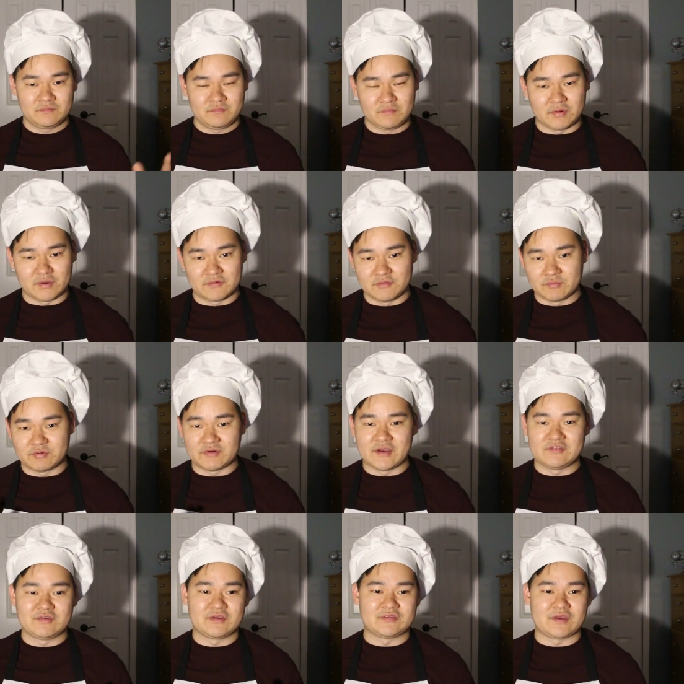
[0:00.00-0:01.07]
part of the
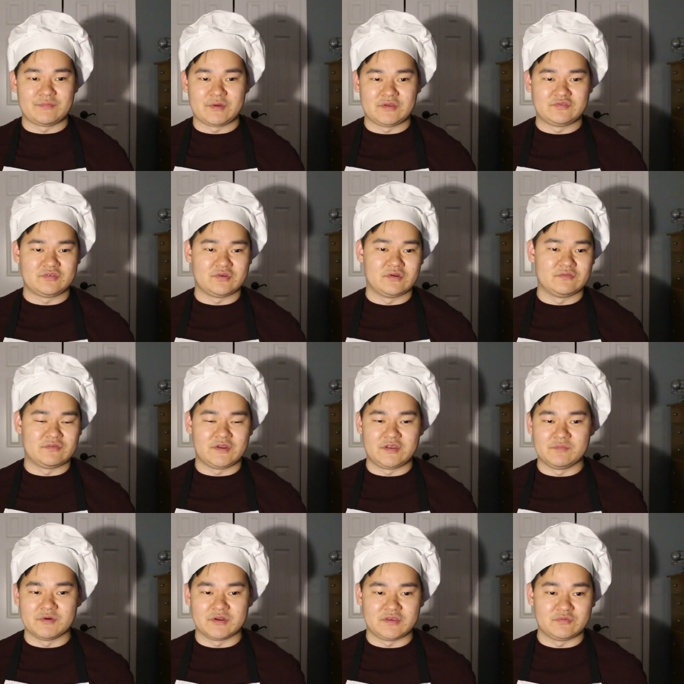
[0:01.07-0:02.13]
project, I'm not sure if
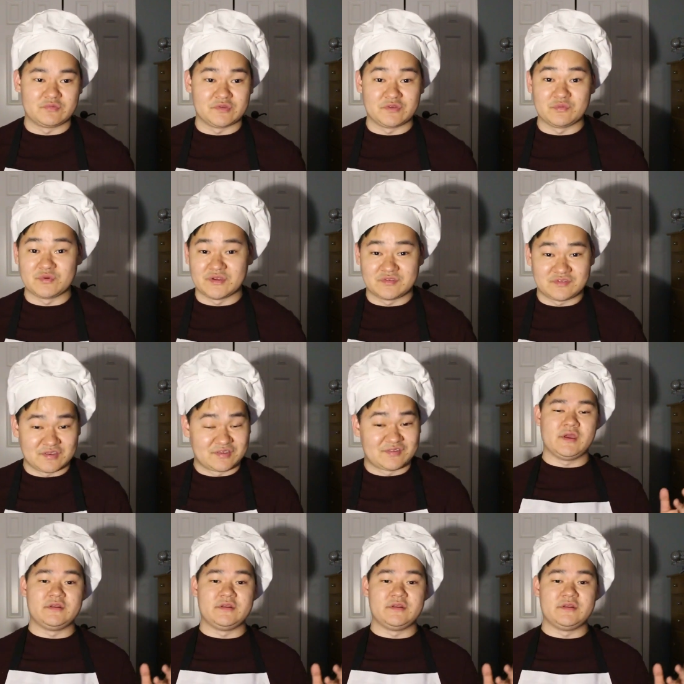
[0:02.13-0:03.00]
anybody really wants to.